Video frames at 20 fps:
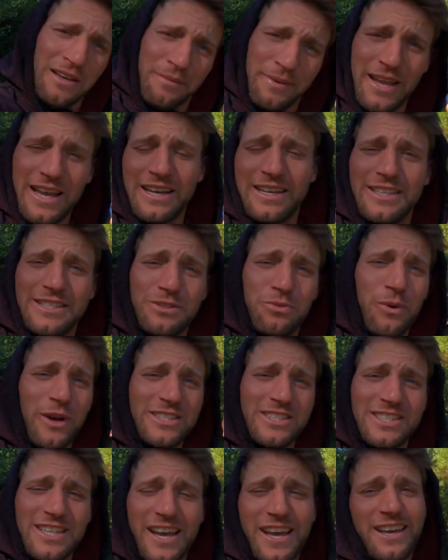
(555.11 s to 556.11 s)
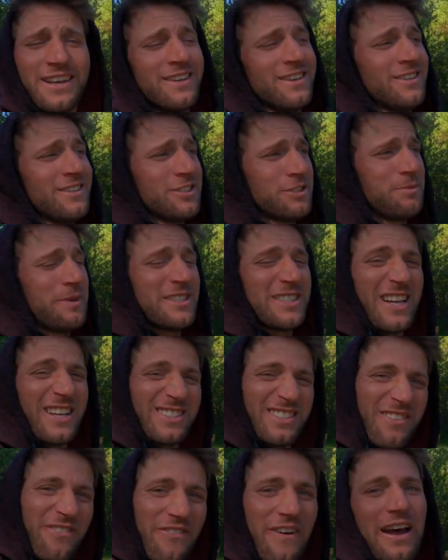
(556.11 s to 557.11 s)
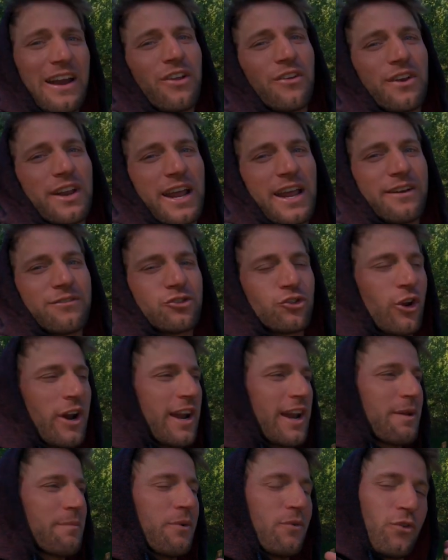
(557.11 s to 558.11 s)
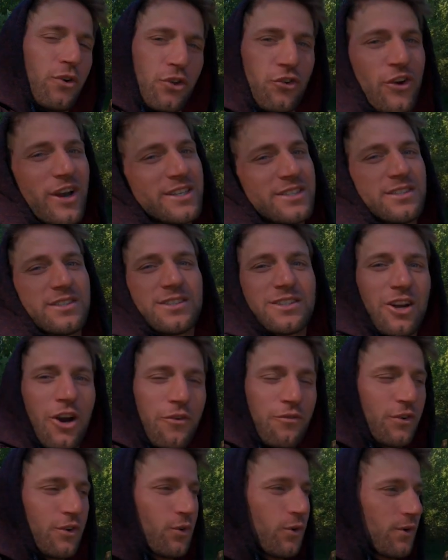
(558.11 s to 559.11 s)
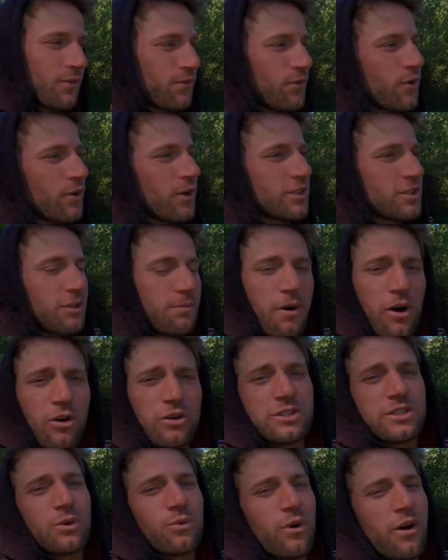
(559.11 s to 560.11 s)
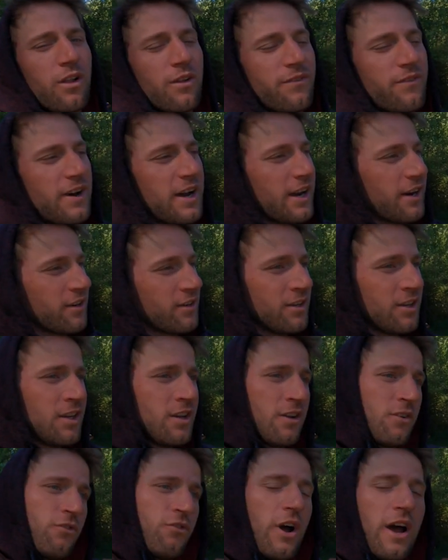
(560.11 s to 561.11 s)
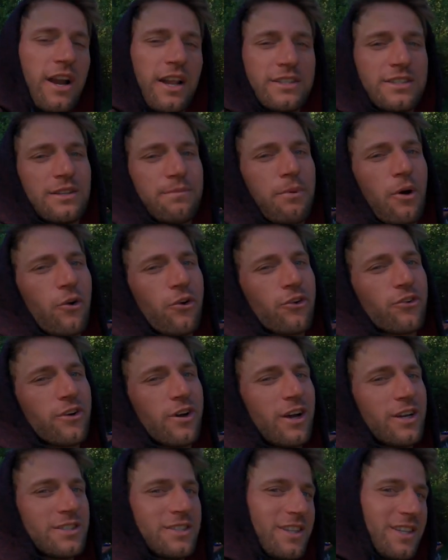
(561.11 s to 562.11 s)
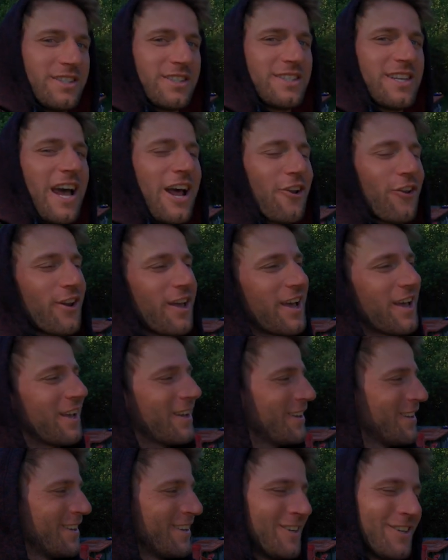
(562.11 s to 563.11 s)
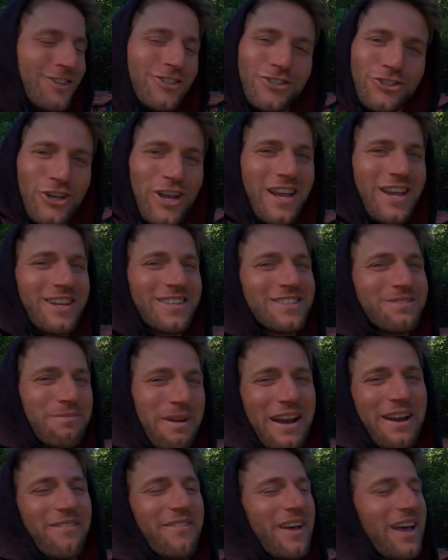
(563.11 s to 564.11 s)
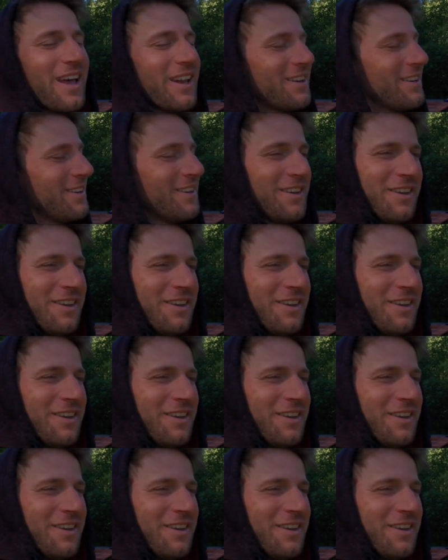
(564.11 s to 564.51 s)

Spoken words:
But yeah, it's Wednesday. This means that it's the final day of training before the races start for North Fork. Tomorrow's the qualifier, Friday's the boat across, and then Saturday, Jake's main event.